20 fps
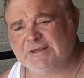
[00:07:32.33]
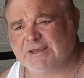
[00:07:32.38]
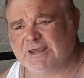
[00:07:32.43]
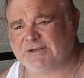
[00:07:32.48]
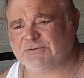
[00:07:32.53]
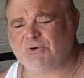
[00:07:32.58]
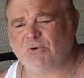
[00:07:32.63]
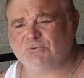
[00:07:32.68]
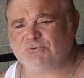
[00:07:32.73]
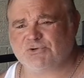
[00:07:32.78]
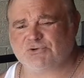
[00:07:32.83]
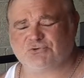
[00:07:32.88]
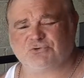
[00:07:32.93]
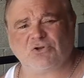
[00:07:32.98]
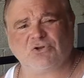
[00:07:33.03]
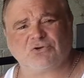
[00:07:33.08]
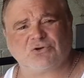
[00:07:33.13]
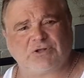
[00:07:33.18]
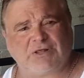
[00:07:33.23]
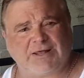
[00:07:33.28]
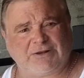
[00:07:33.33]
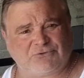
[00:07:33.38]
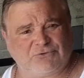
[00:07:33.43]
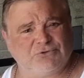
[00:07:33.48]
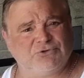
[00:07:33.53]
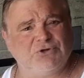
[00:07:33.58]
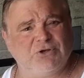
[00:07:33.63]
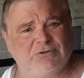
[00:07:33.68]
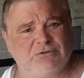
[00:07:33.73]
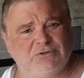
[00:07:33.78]
And don't just look at
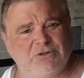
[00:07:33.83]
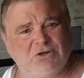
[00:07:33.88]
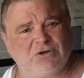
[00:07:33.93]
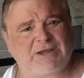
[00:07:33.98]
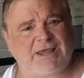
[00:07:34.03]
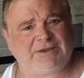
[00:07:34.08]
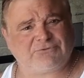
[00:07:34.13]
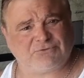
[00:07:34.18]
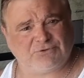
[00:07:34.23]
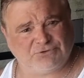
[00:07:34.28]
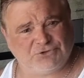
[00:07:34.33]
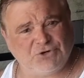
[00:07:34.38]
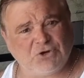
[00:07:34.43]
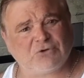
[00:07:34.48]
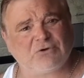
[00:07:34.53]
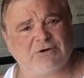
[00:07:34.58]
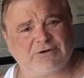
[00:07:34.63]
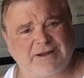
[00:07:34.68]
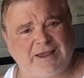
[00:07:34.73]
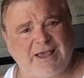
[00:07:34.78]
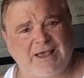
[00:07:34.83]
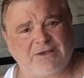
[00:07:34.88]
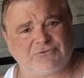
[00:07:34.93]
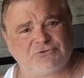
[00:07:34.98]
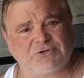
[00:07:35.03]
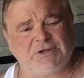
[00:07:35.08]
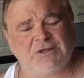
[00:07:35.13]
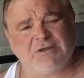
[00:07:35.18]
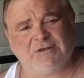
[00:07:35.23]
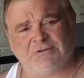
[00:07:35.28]
the younger guys.
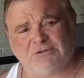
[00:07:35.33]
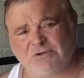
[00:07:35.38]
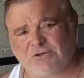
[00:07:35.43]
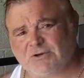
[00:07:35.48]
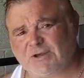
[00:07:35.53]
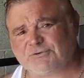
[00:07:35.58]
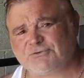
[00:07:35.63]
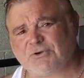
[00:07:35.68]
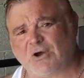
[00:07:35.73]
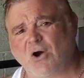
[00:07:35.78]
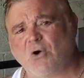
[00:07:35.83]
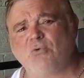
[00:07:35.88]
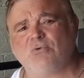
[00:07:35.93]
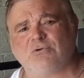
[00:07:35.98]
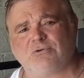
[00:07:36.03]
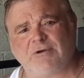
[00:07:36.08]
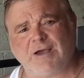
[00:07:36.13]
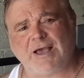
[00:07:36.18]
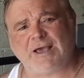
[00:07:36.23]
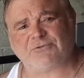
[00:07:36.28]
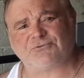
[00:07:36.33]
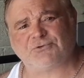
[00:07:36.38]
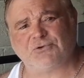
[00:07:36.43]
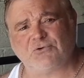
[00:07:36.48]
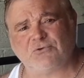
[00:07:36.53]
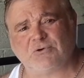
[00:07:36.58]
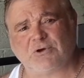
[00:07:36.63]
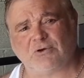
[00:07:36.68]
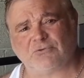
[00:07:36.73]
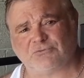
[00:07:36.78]
Look at the older guys
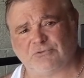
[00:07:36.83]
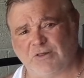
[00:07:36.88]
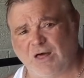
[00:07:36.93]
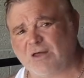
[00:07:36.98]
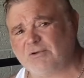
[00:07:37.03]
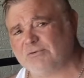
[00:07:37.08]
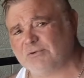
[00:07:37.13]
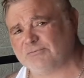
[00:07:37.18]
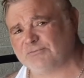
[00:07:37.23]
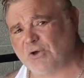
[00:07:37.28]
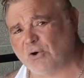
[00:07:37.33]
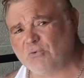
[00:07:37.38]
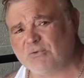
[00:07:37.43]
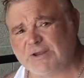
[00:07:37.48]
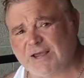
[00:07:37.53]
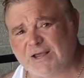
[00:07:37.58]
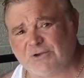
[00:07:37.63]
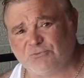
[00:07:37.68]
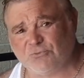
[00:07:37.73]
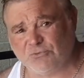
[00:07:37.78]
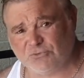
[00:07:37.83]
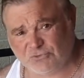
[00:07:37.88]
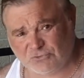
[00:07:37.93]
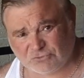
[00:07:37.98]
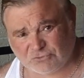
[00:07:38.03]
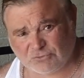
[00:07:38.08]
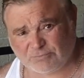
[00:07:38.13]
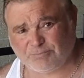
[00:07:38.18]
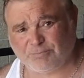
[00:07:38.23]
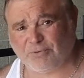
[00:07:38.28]
too, because a lot of us old guys, we're
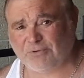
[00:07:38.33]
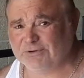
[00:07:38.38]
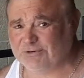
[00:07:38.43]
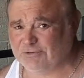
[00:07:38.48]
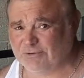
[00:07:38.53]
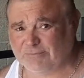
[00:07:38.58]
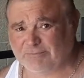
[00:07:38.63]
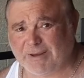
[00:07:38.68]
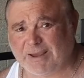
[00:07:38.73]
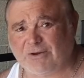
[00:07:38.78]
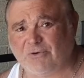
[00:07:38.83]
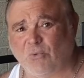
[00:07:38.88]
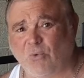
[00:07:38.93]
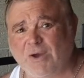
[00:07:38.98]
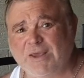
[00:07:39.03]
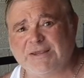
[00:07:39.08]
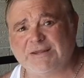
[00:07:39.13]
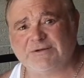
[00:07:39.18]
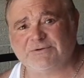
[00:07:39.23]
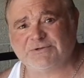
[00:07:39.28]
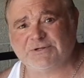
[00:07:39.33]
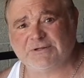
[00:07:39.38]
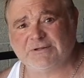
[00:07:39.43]
doing some pretty good amount of weight.